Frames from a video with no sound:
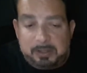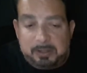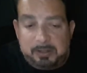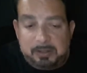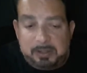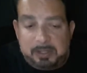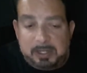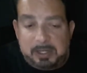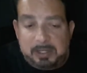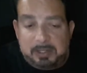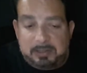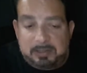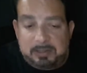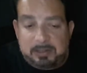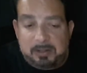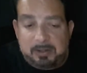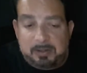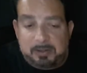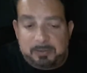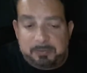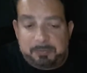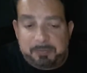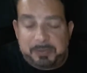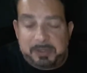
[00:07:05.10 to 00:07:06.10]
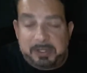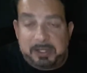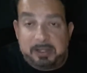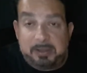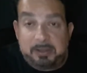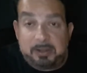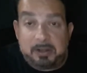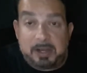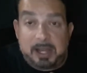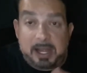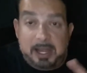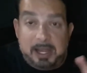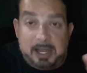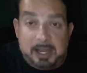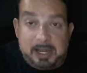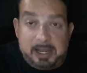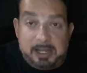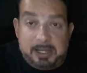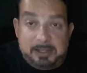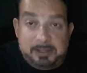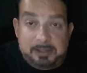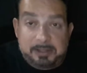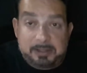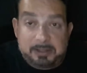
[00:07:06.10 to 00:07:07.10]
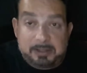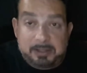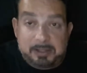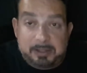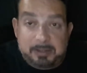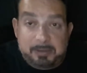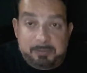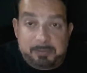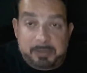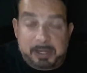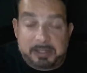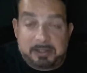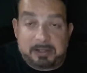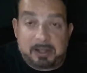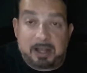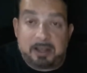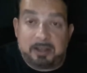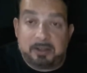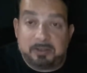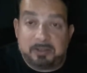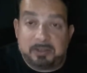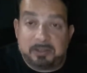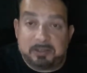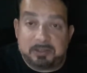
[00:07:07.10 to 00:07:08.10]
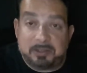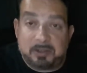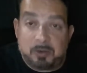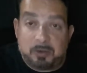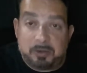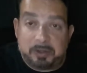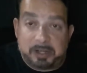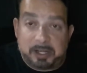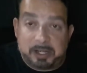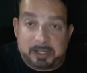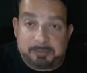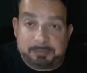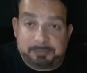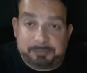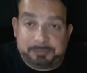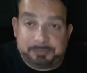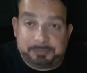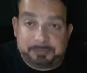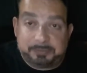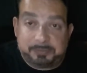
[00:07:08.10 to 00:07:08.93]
Okay, so either A, my tolerance is going up,